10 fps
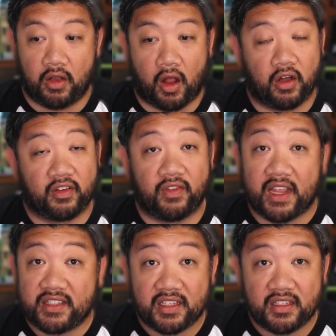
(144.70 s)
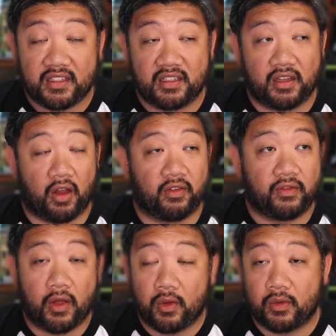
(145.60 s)
our devices, our
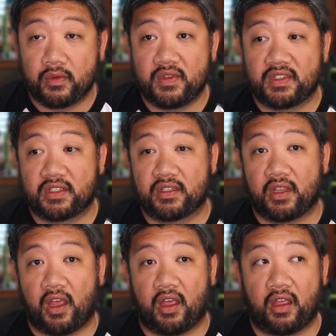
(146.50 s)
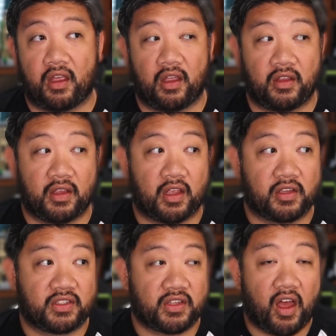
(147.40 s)
phones, uh,
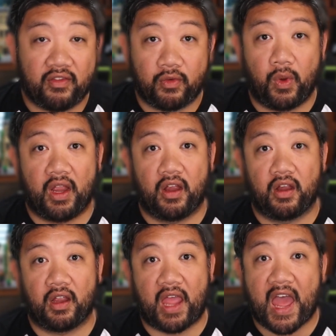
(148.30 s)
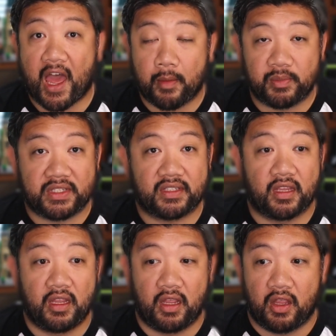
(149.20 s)
software, apps,
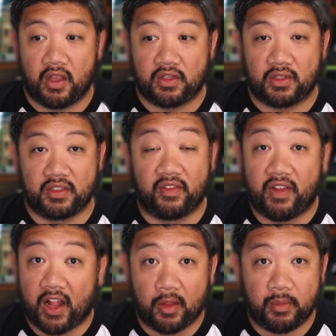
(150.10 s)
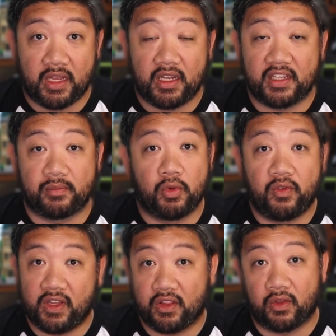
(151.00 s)
development is
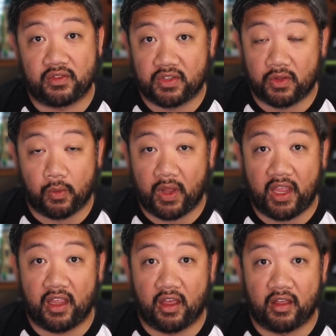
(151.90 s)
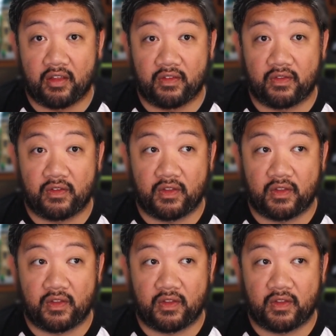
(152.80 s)
moving to the way of